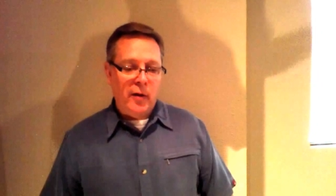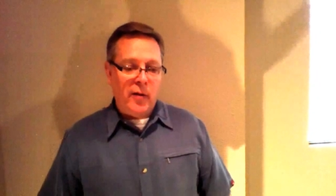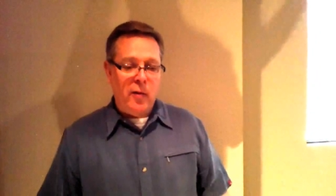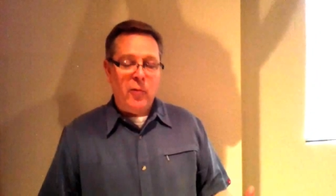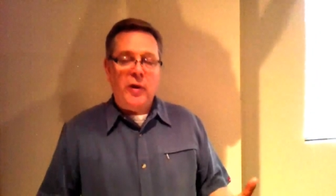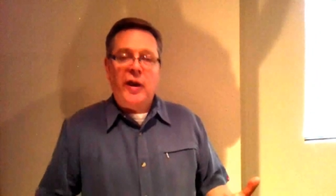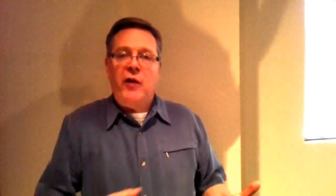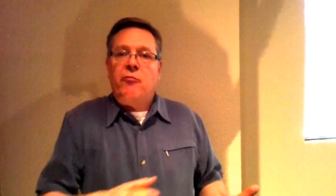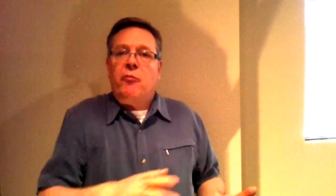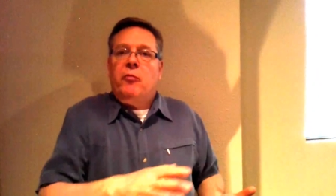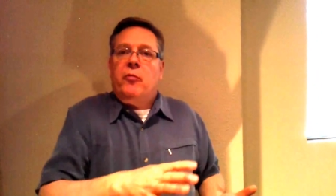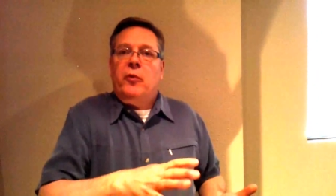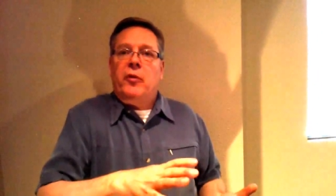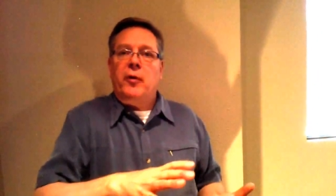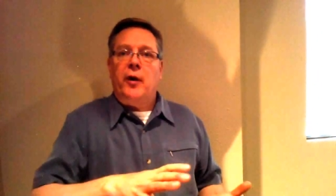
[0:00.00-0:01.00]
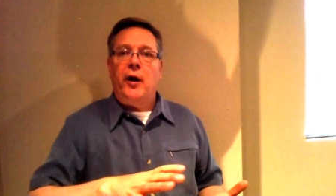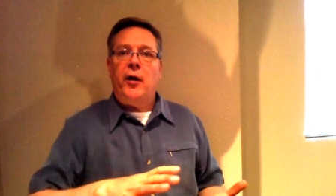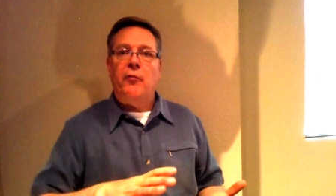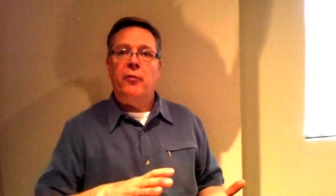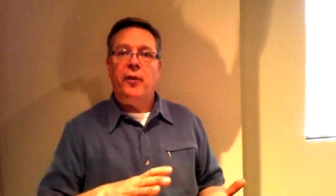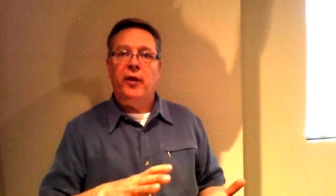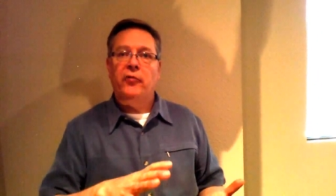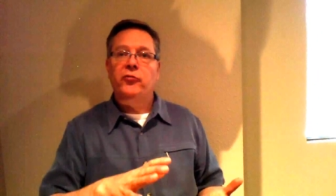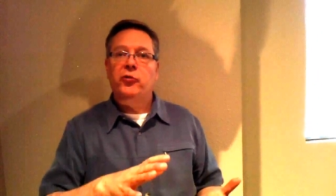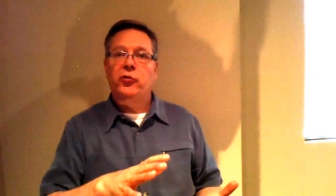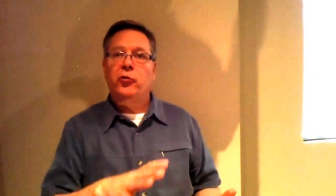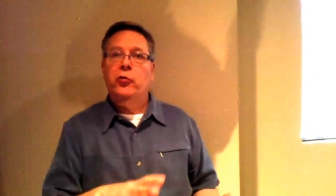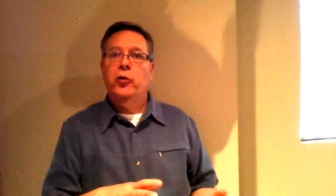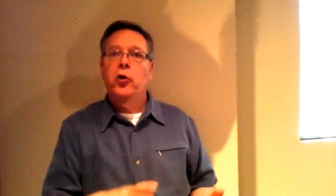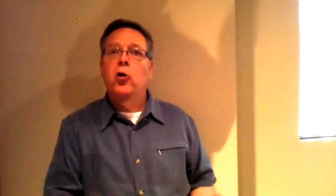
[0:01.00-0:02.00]
And then we give them things to
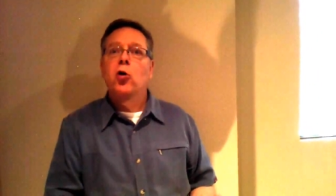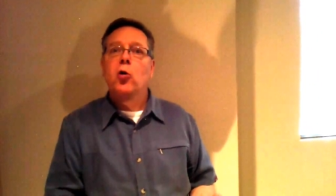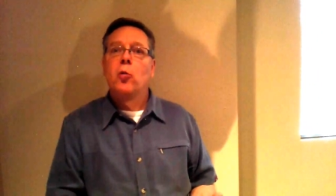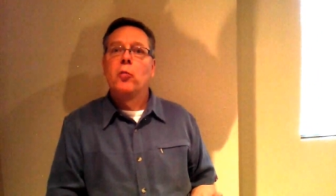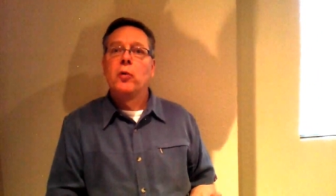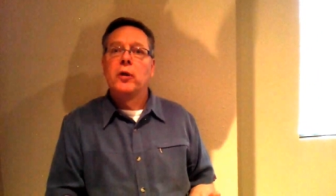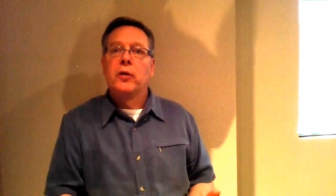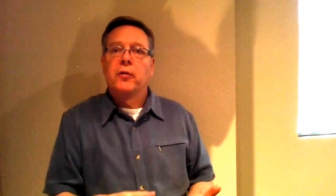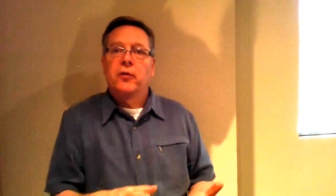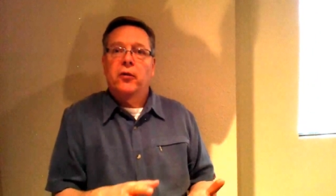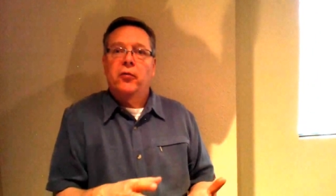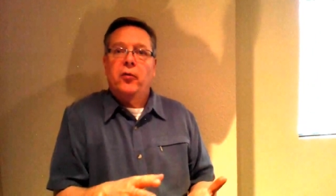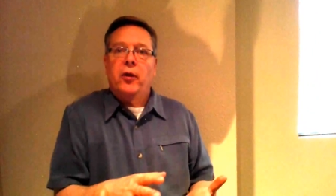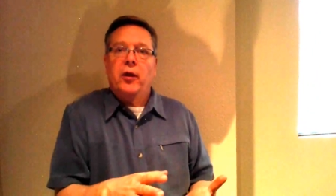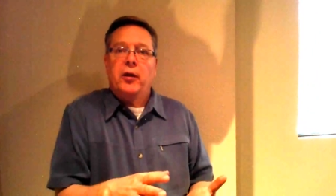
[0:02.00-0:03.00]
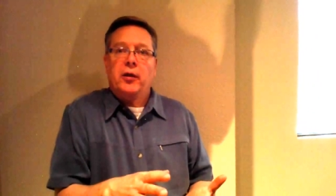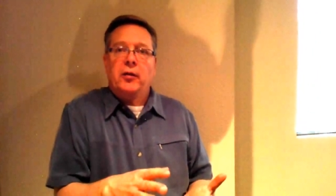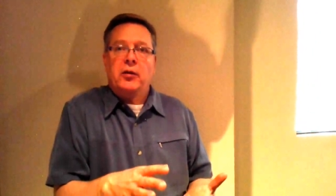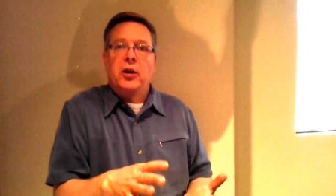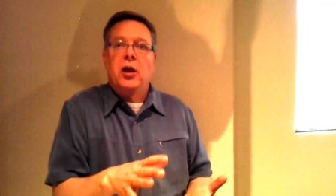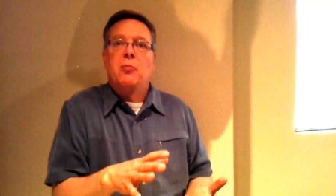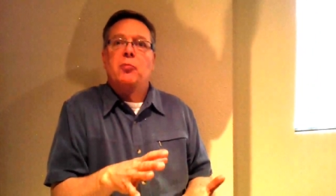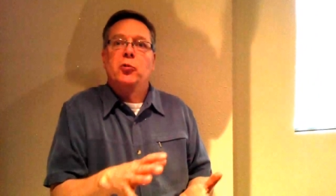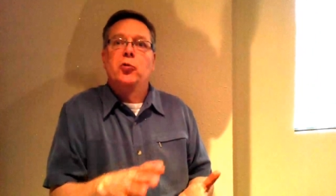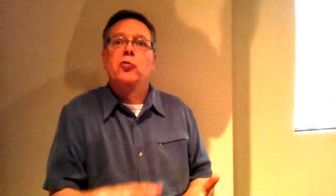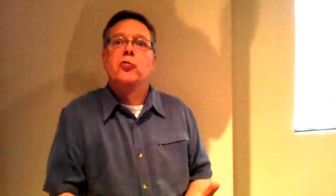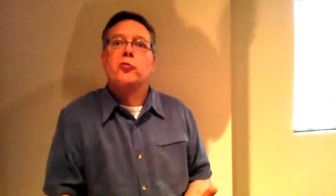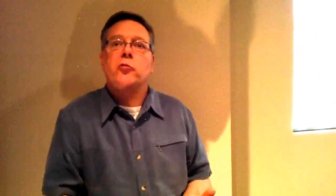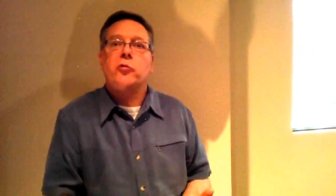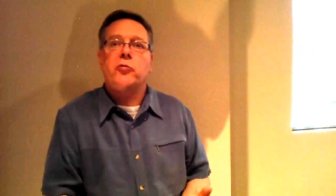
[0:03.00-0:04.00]
do at home that they can keep
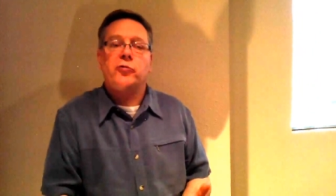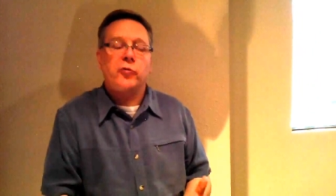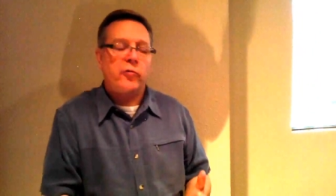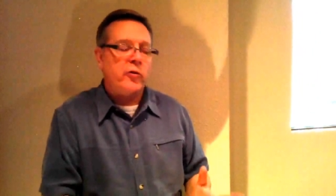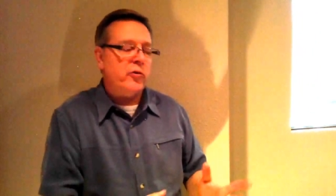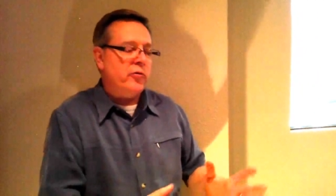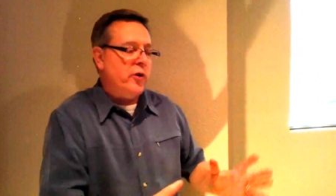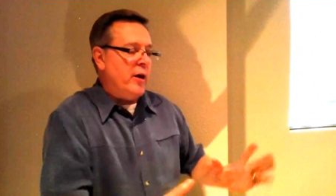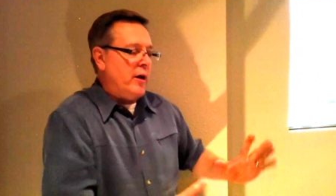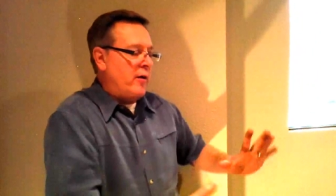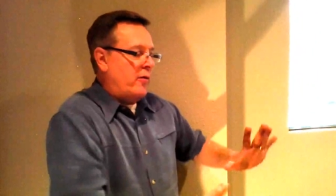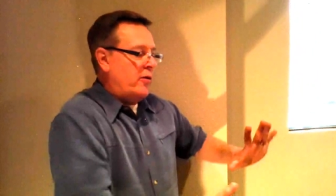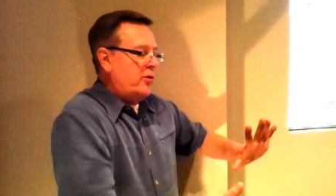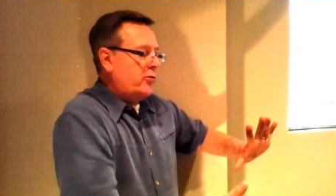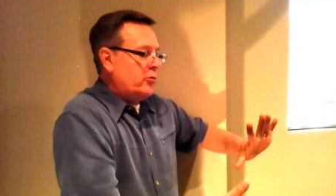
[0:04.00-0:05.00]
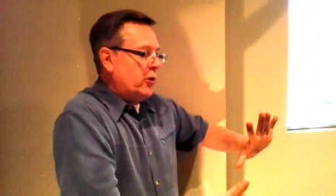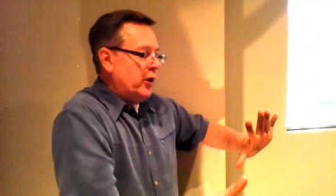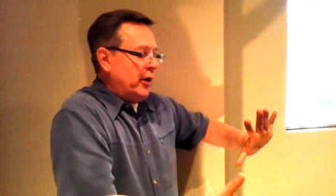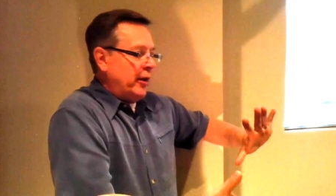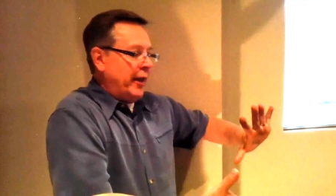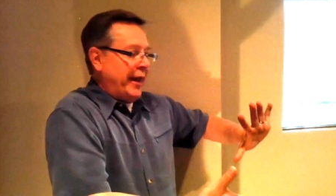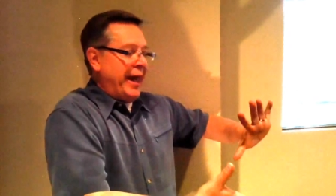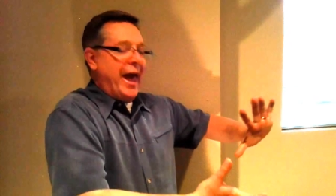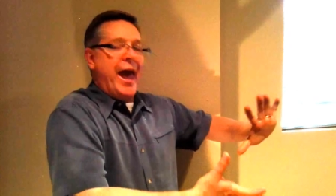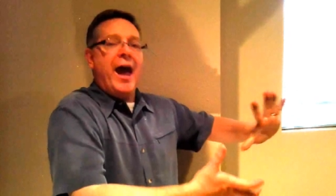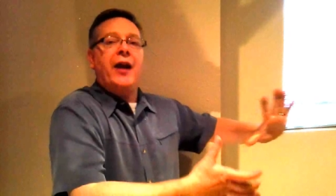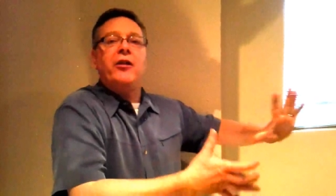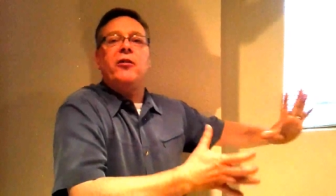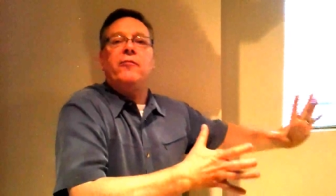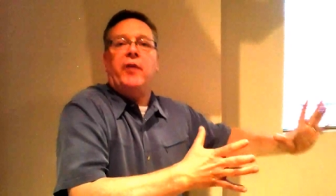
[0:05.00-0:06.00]
neutral. So this like
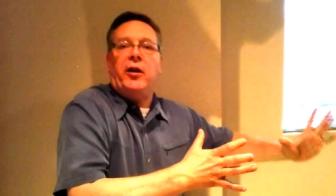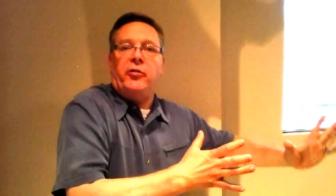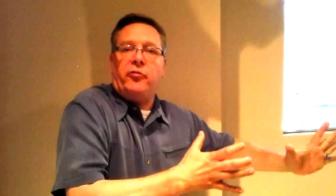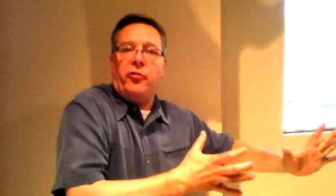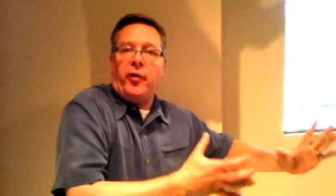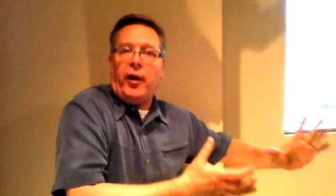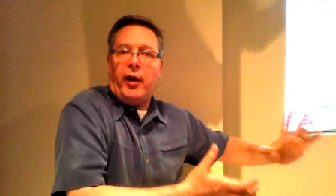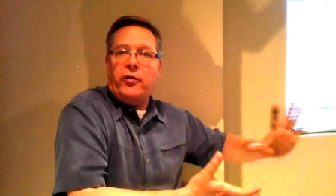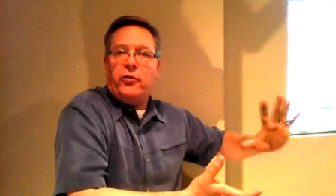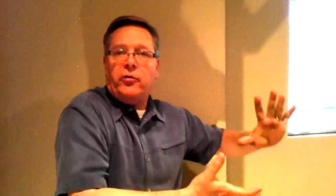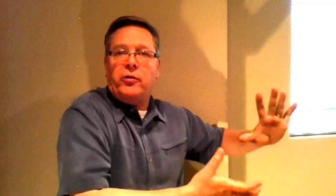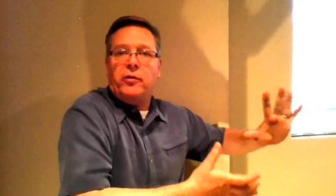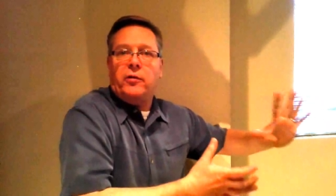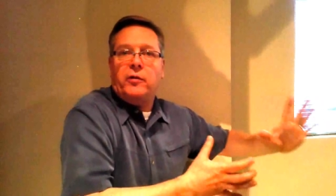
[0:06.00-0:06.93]
activates that.